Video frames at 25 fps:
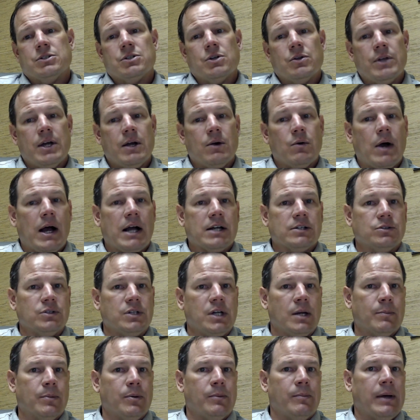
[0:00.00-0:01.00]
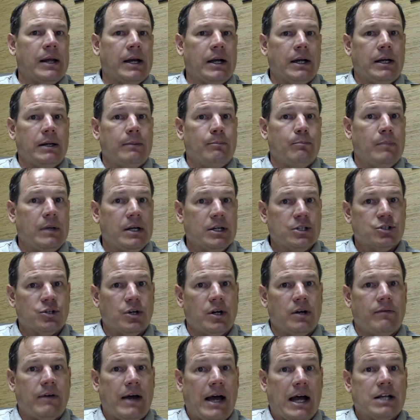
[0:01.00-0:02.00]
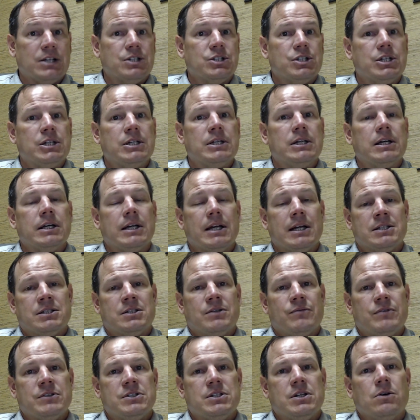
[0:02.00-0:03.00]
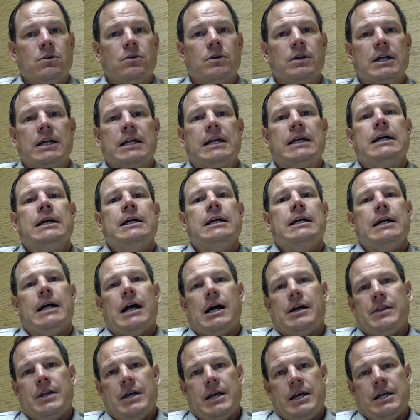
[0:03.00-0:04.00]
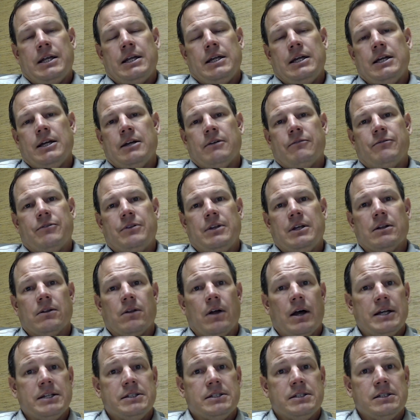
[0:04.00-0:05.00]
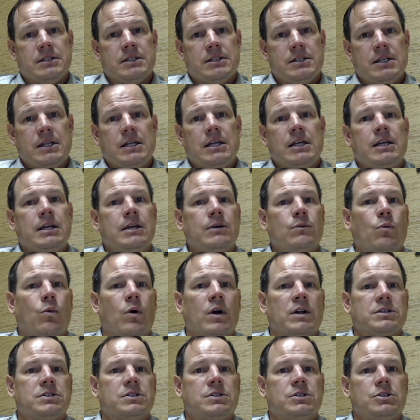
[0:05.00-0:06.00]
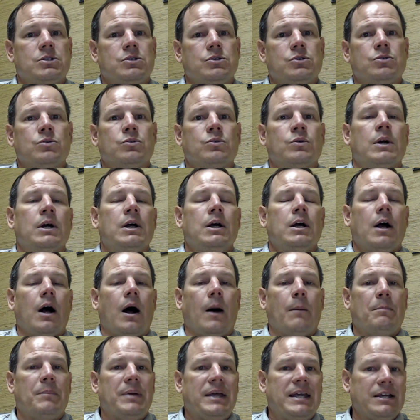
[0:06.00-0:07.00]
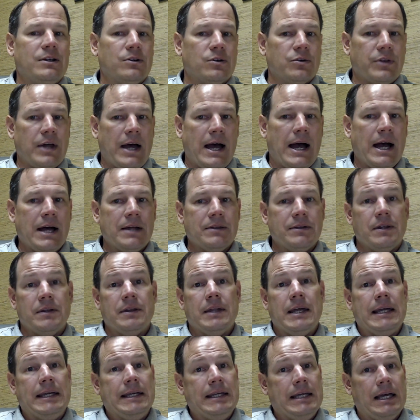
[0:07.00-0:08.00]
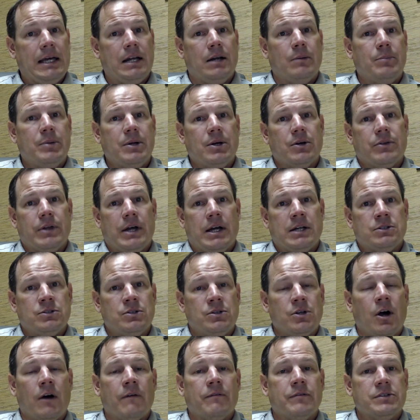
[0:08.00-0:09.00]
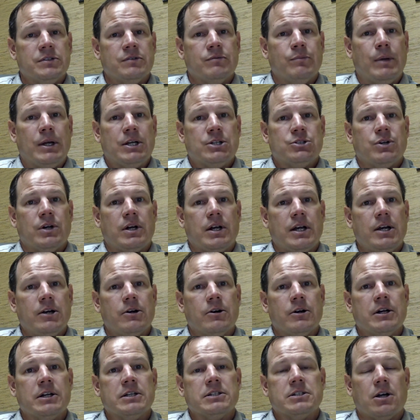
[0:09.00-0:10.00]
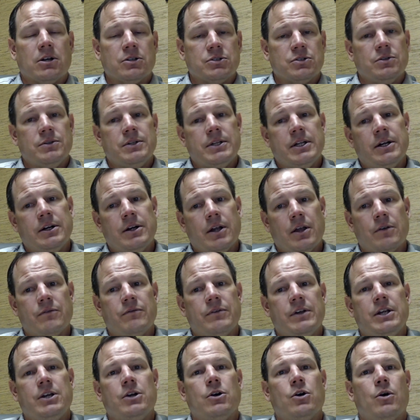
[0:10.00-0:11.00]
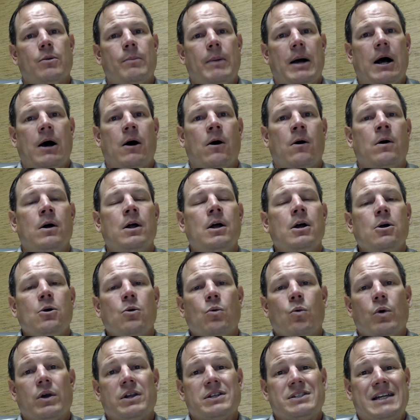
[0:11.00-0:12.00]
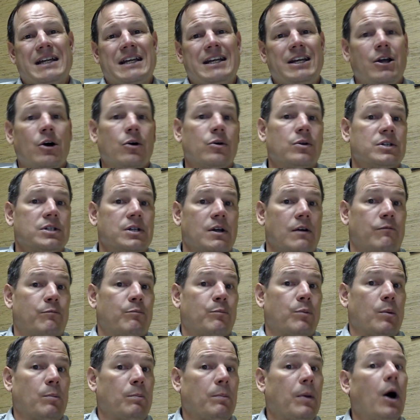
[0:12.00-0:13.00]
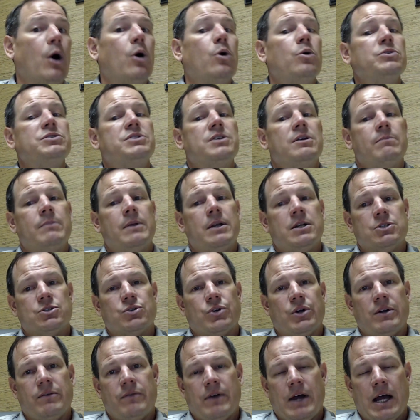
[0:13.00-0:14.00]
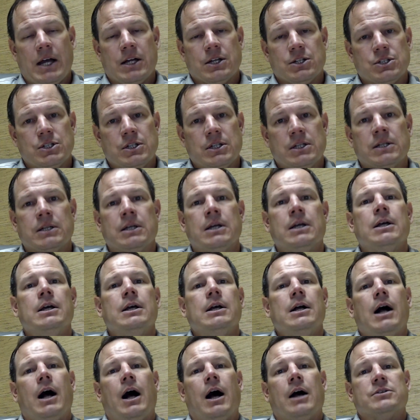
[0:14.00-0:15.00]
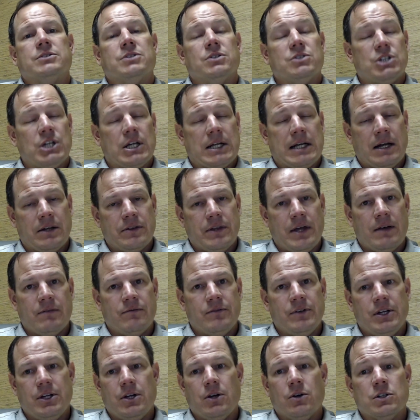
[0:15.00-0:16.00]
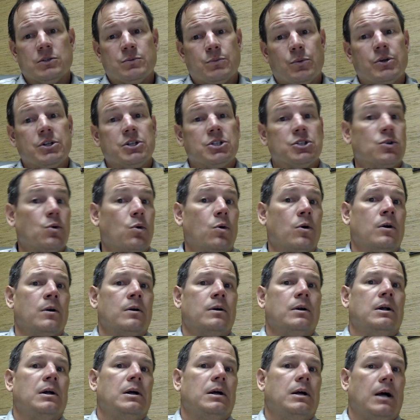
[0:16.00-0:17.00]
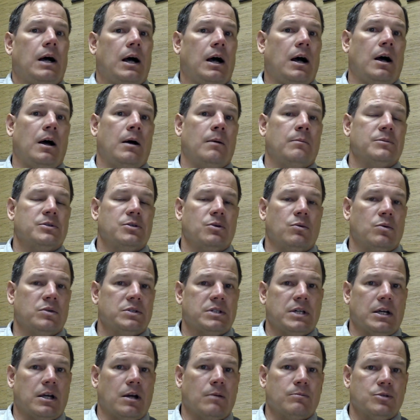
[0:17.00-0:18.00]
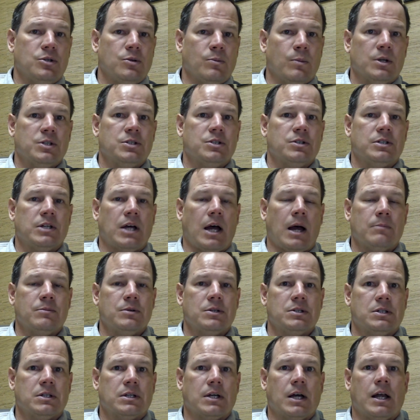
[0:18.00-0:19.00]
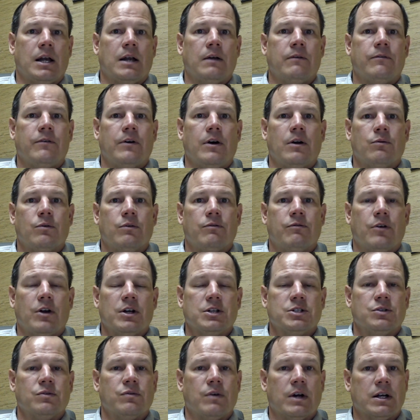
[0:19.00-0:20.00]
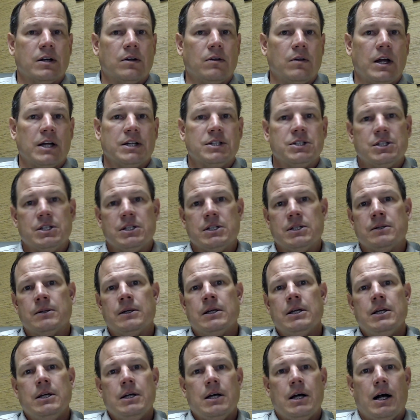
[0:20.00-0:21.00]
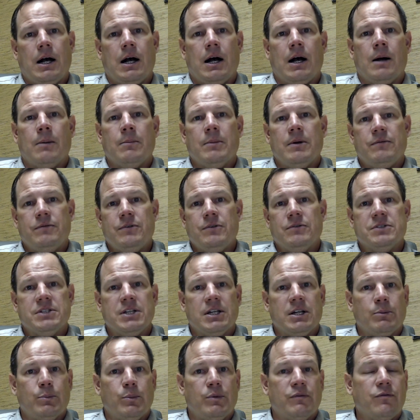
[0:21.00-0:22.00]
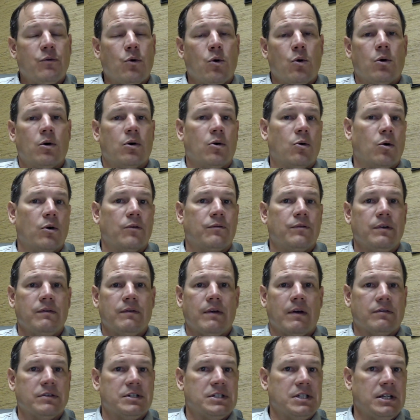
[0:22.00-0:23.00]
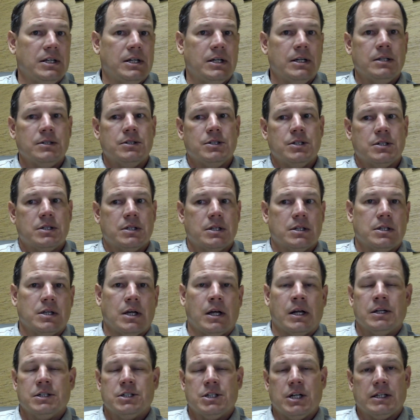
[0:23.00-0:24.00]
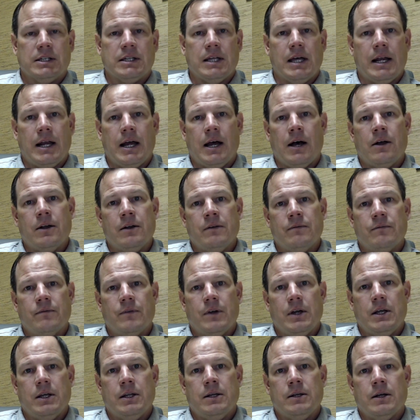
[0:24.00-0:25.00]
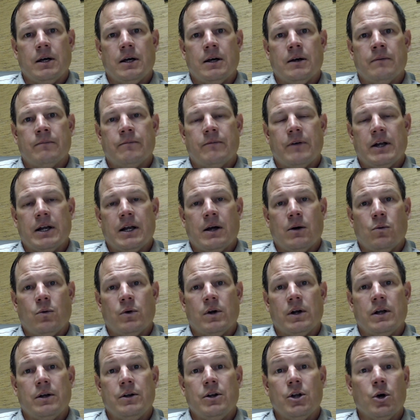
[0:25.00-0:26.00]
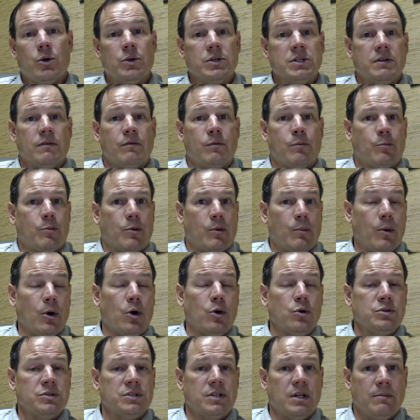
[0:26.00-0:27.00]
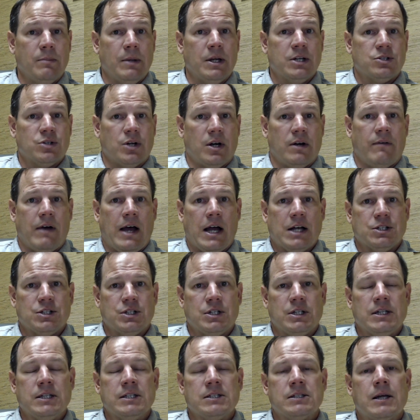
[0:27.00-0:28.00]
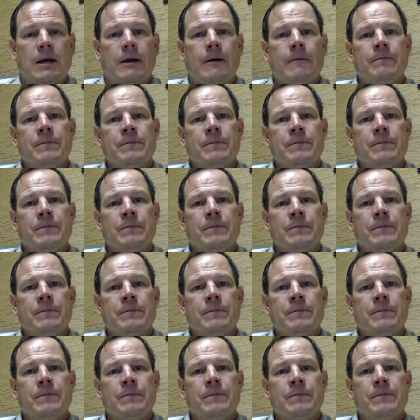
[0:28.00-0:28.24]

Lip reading: So they will actually implement an administrative action against the facility. And then if the licensee wants to appeal that, then they can appeal that to the Office of Administrative Hearings. I also did another video about what is a notice of proposed administrative action. So check out that video. It's pretty short. So it won't take up too much of your time, just to kind of refresh your recollection if you've seen it before, or if you've never seen it, just to kind of check that out and find out what a notice of proposed administrative action is.